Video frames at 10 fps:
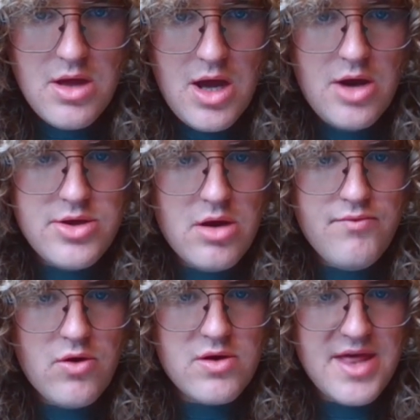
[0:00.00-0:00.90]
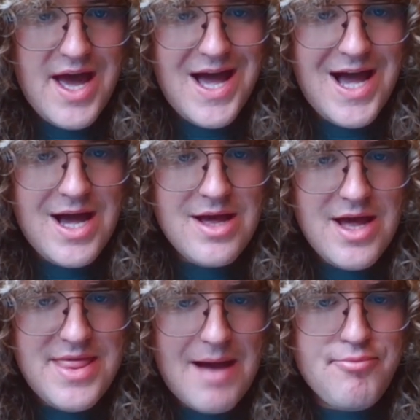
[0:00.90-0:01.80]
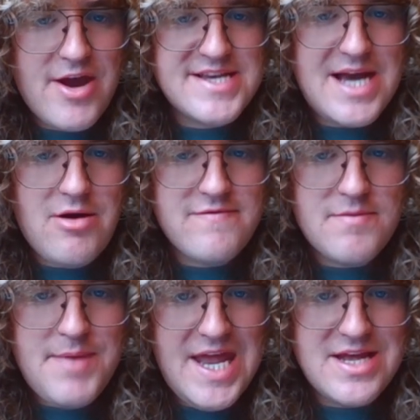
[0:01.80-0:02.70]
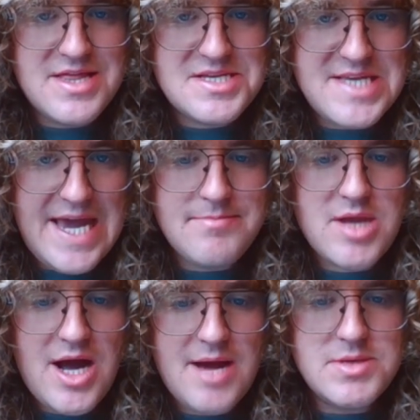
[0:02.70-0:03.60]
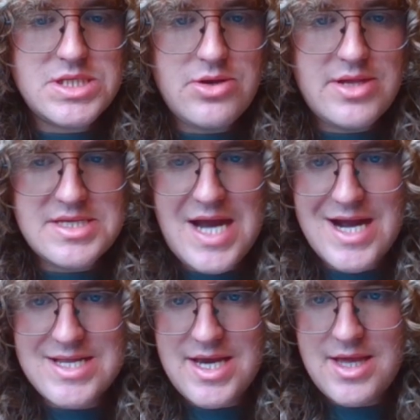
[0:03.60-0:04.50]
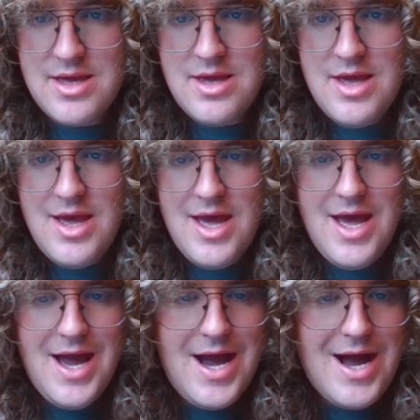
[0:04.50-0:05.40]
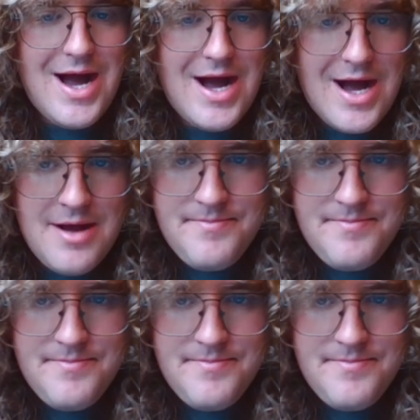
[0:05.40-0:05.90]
Oh, you go rook there. And that breaks out of the pin at the same time as doing the tactic. Ah.